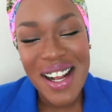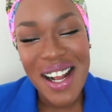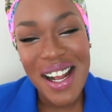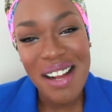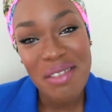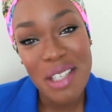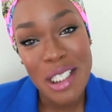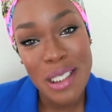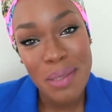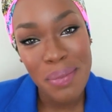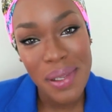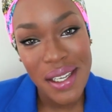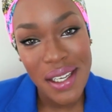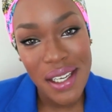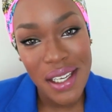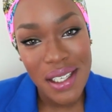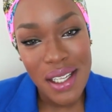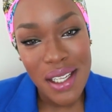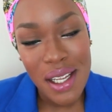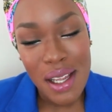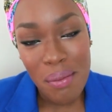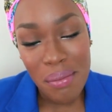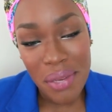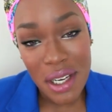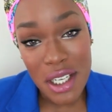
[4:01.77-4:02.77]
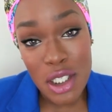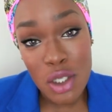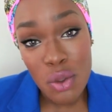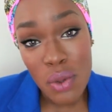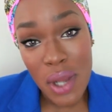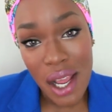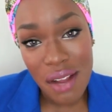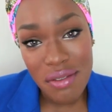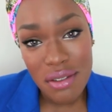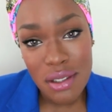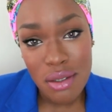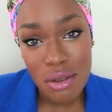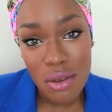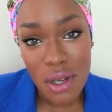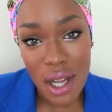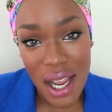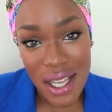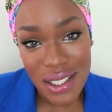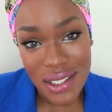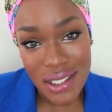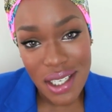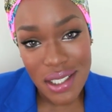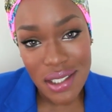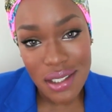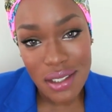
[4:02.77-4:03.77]
I'm just playing. But I do have two
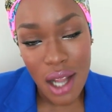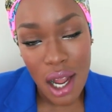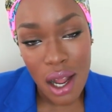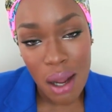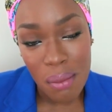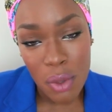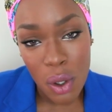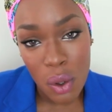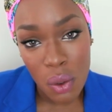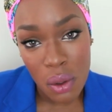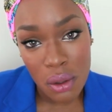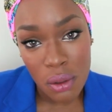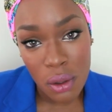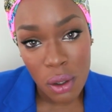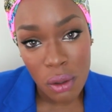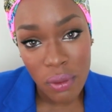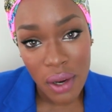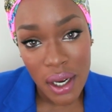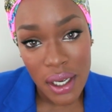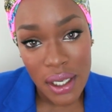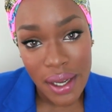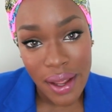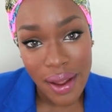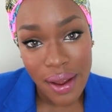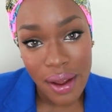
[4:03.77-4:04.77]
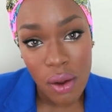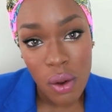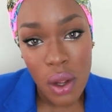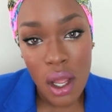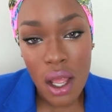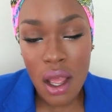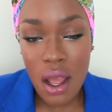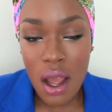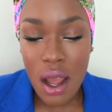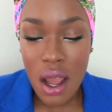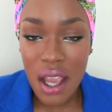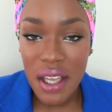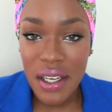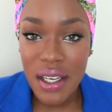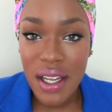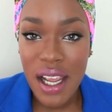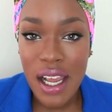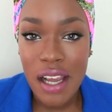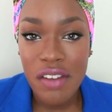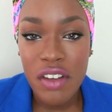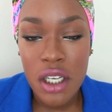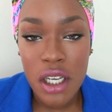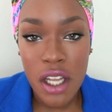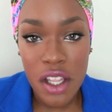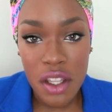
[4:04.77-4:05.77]
contests I'm going on right now and I
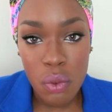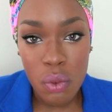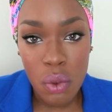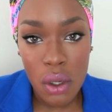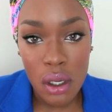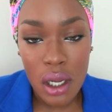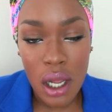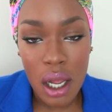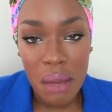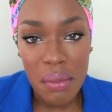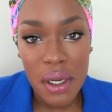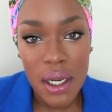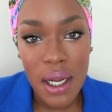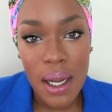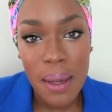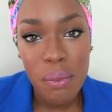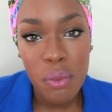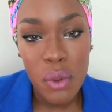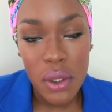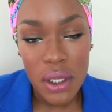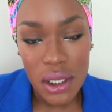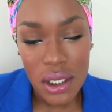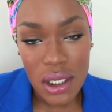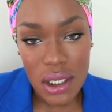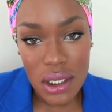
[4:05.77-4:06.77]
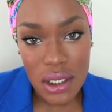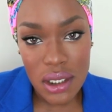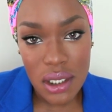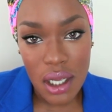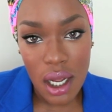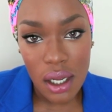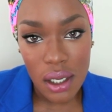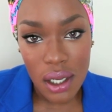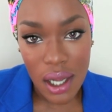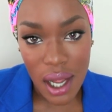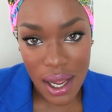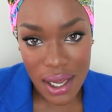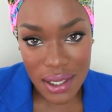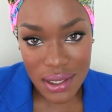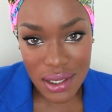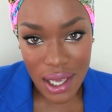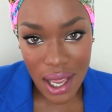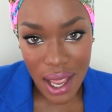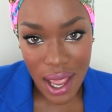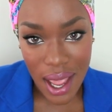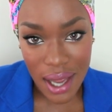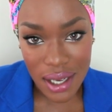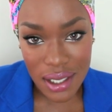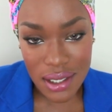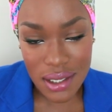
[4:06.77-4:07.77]
have another one coming up with these uh,
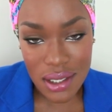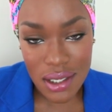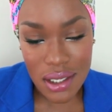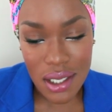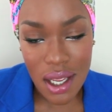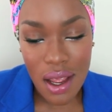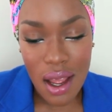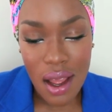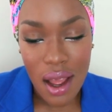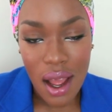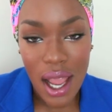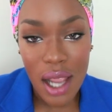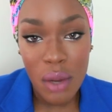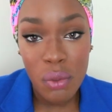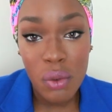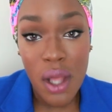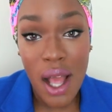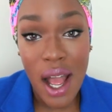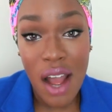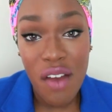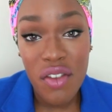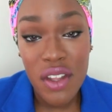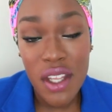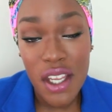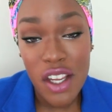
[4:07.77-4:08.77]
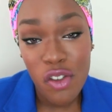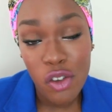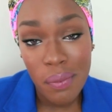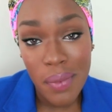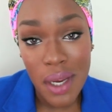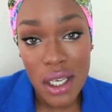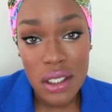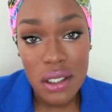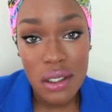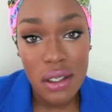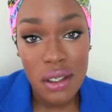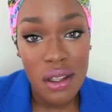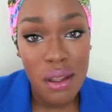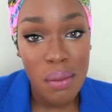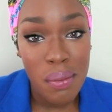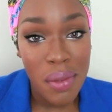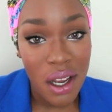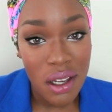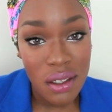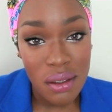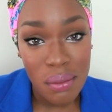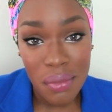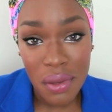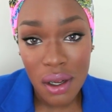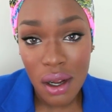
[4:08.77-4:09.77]
contacts I will have the information in the
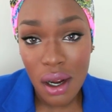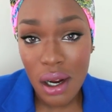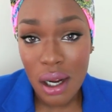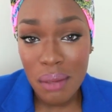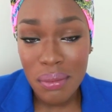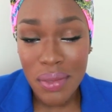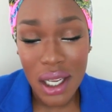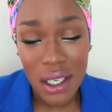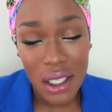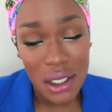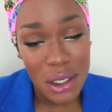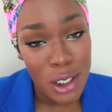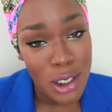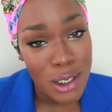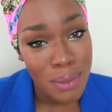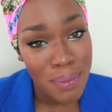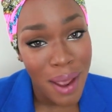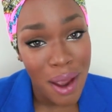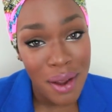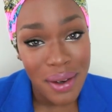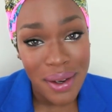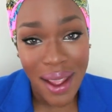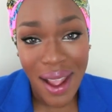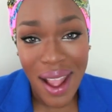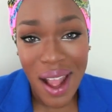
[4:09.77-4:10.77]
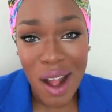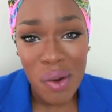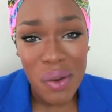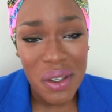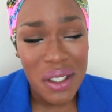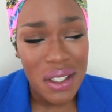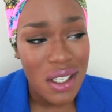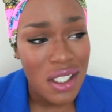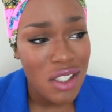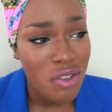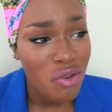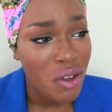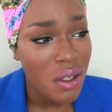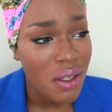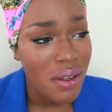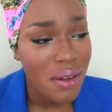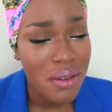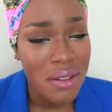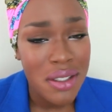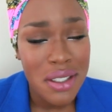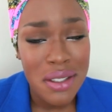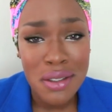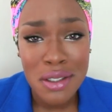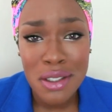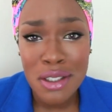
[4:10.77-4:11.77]
bottom bar. I'm not going to spout it out in this video
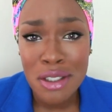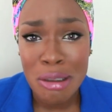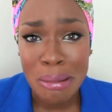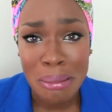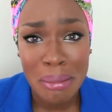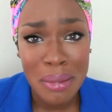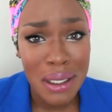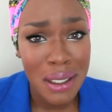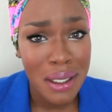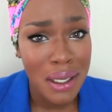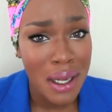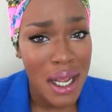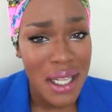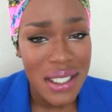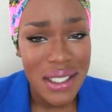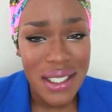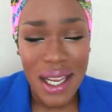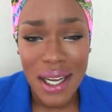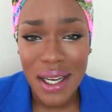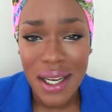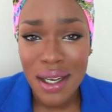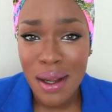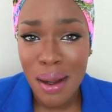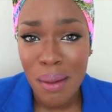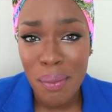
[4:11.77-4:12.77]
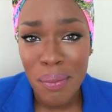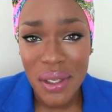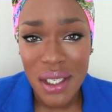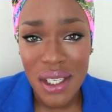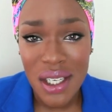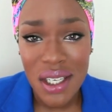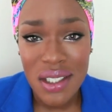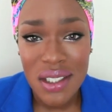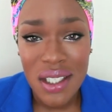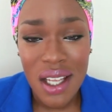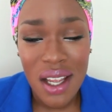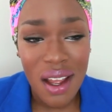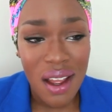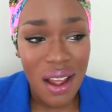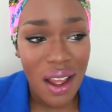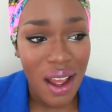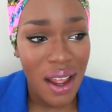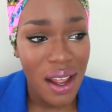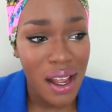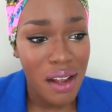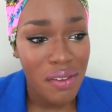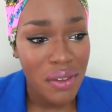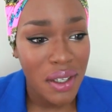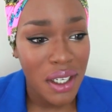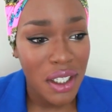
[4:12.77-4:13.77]
because there's so many contact companies.
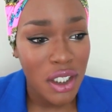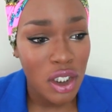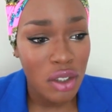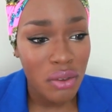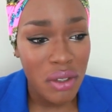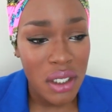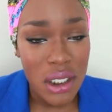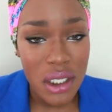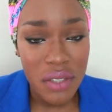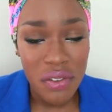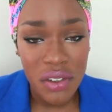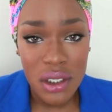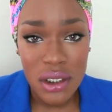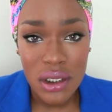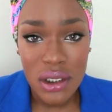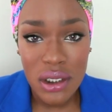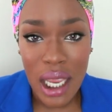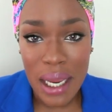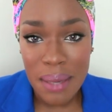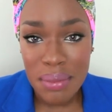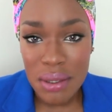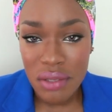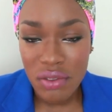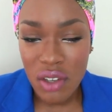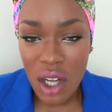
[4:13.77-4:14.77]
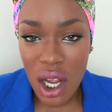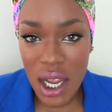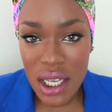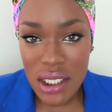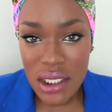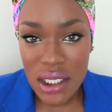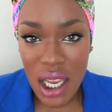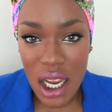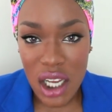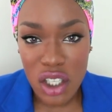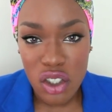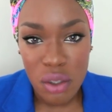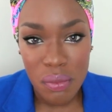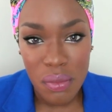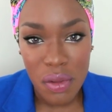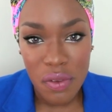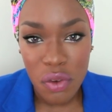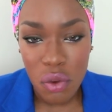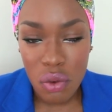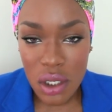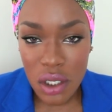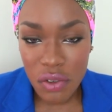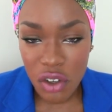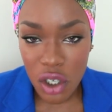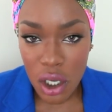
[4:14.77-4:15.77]
I have like three different types of contacts from a
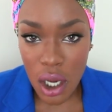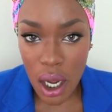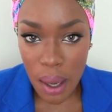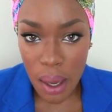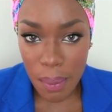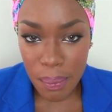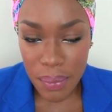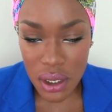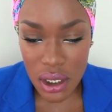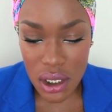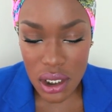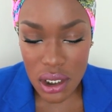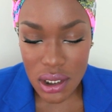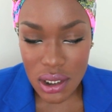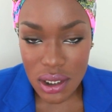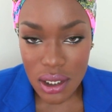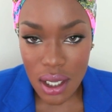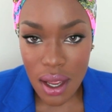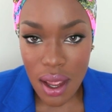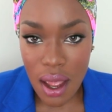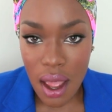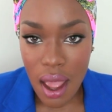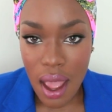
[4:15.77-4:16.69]
few different companies